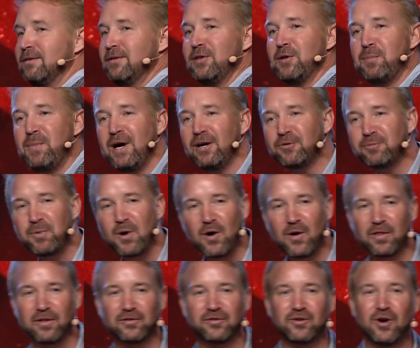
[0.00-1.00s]

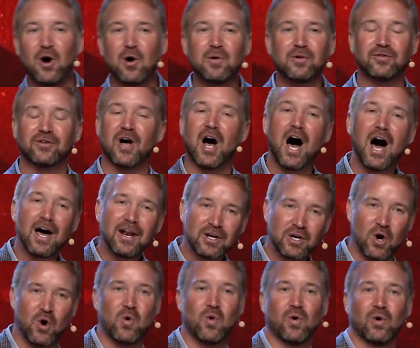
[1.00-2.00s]
is the
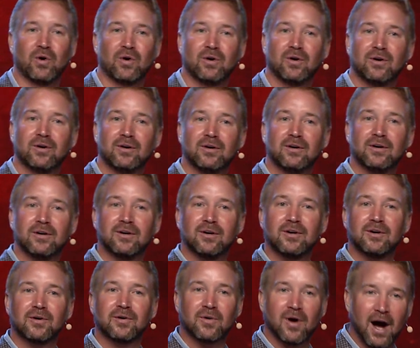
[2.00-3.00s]
encore,
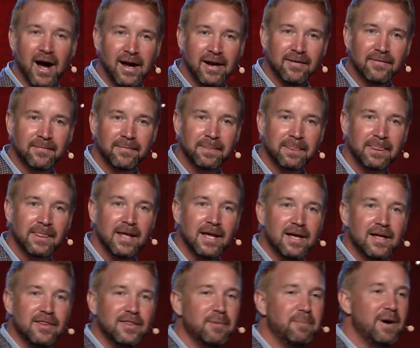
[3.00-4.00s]
right?
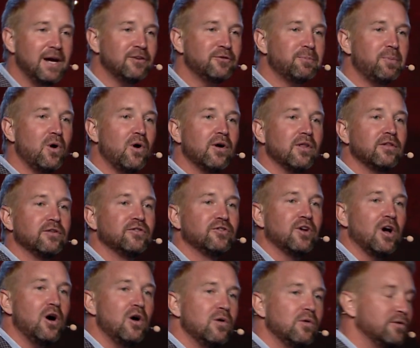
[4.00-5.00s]
The best part of the
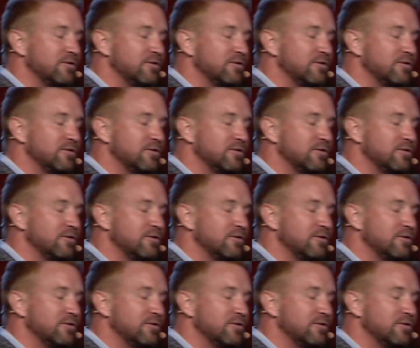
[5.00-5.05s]
show